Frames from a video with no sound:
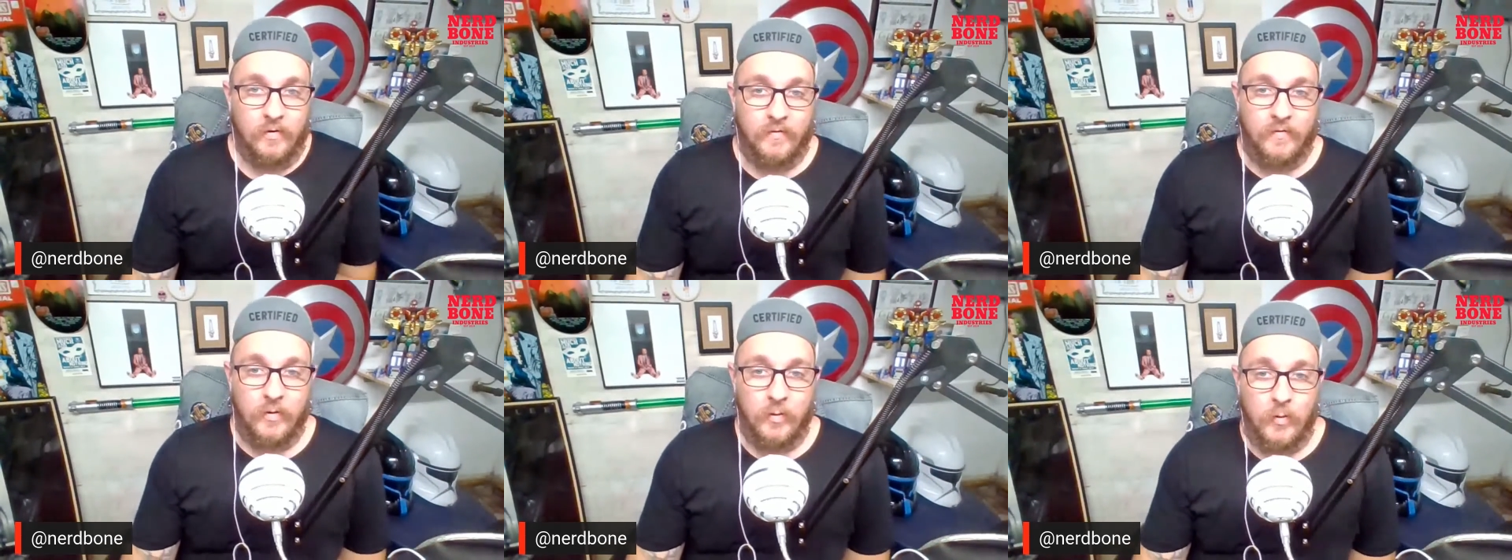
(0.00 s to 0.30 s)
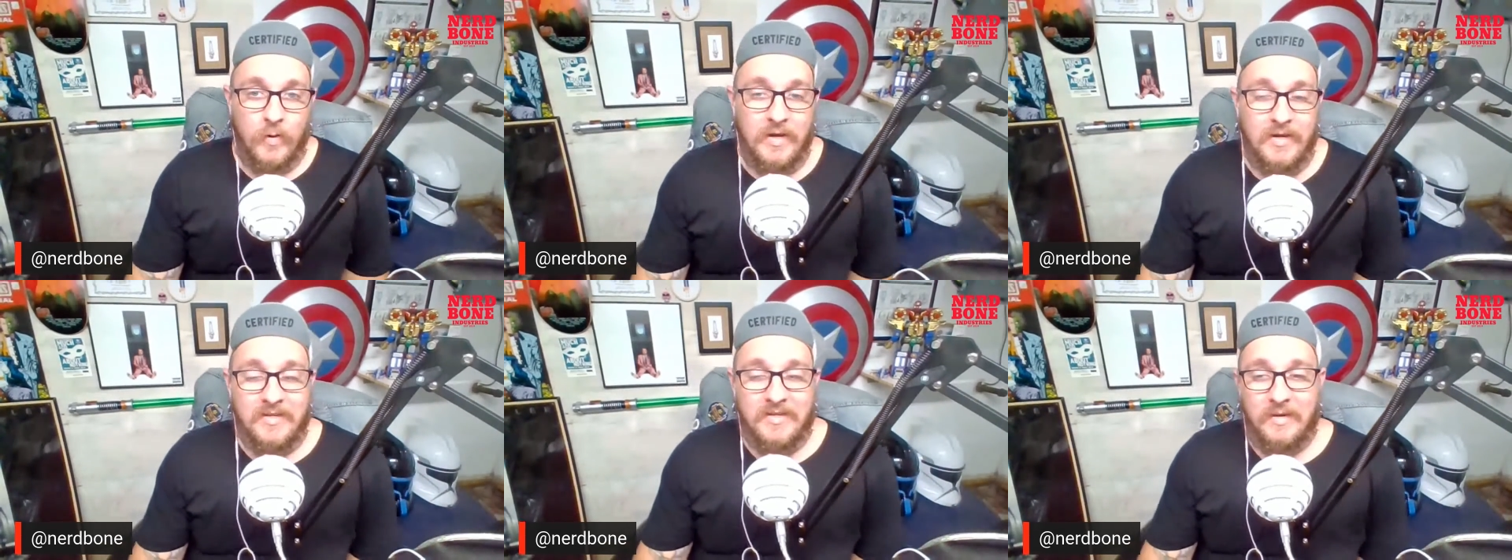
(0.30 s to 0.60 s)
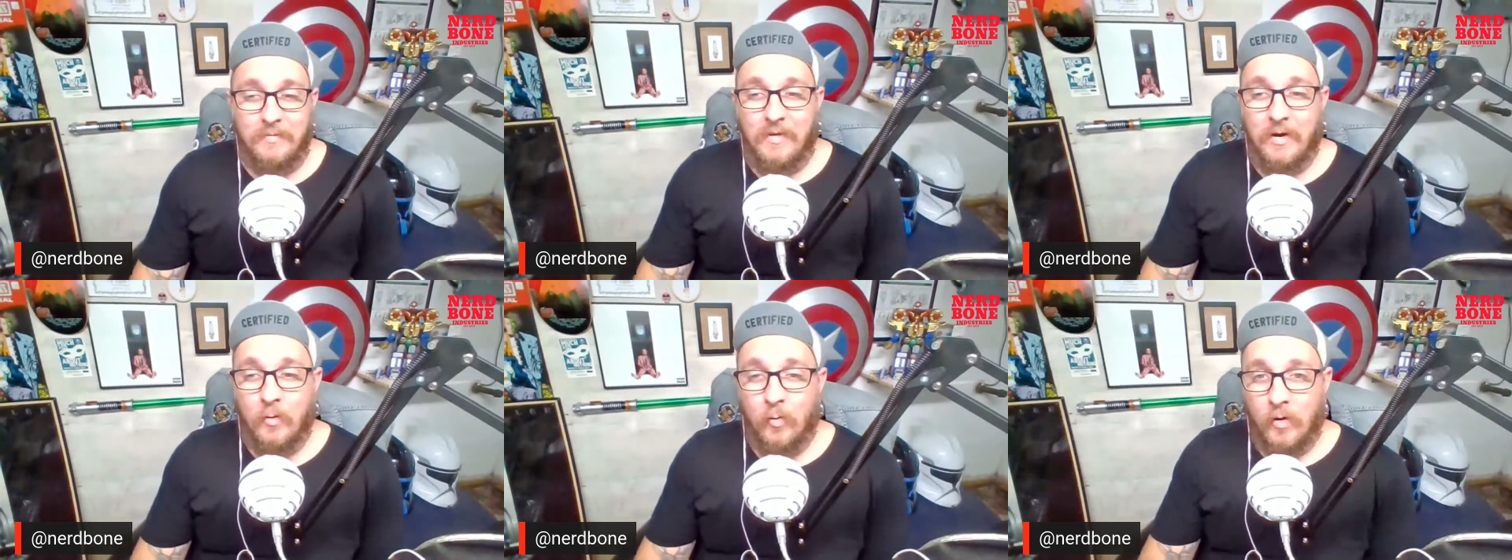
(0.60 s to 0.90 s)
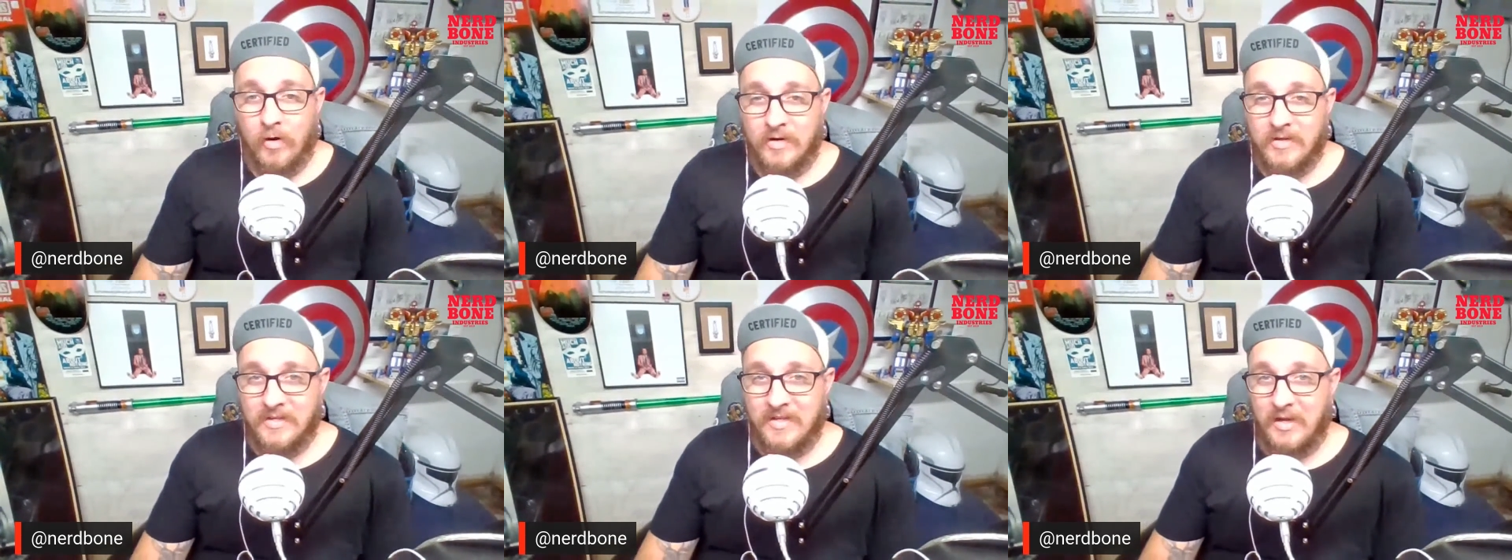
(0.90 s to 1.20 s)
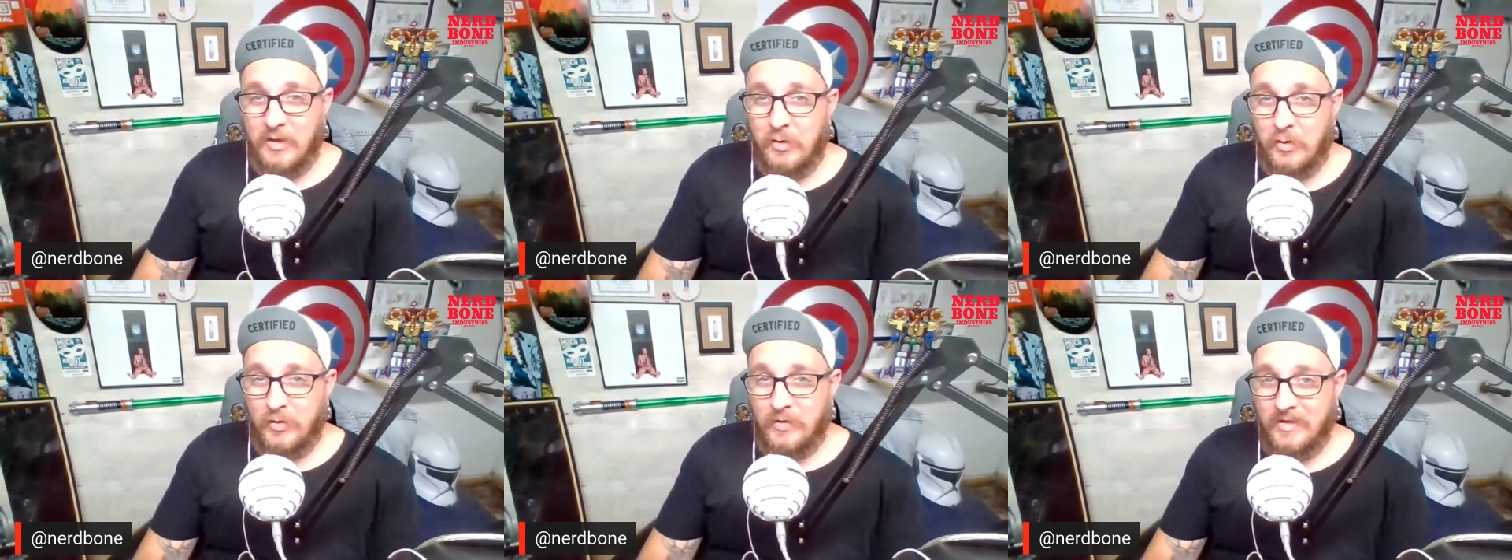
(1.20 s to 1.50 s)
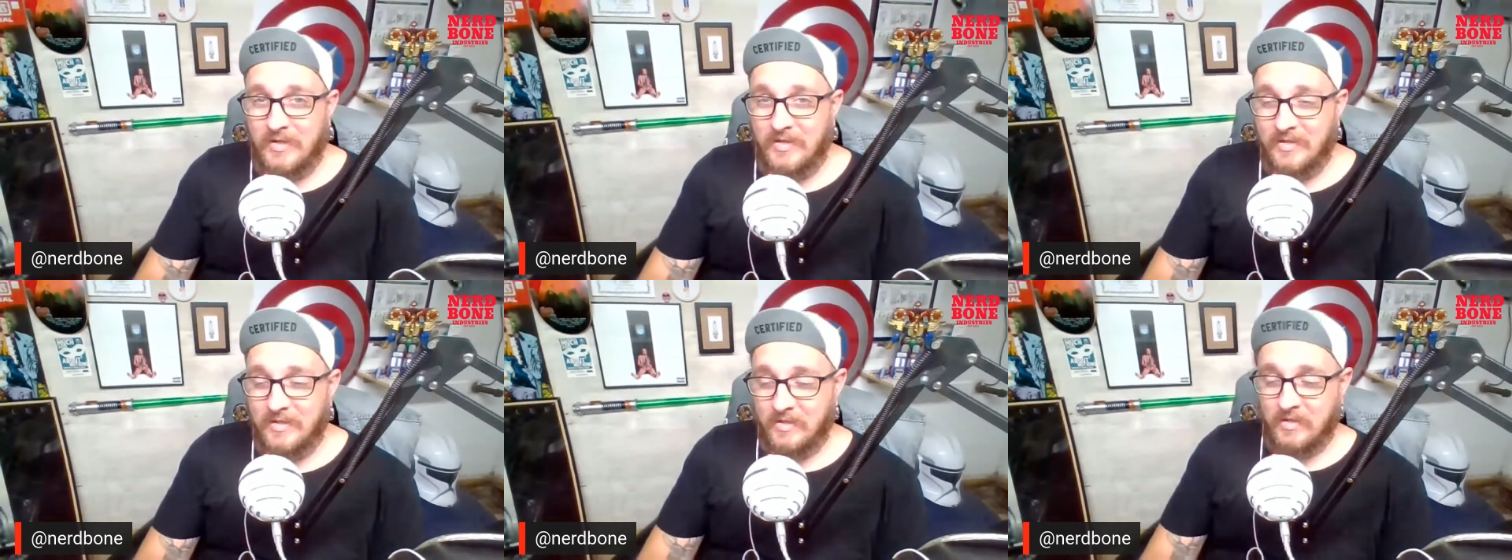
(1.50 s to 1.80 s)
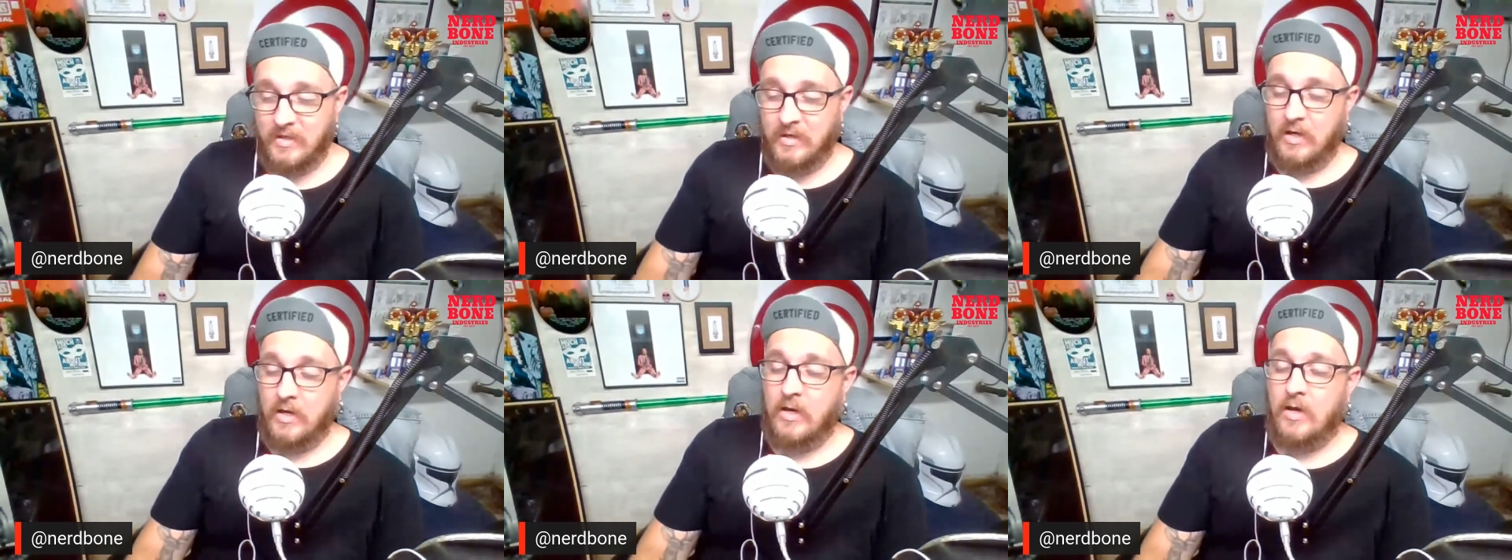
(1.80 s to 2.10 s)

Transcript: a few weeks, and my work schedule is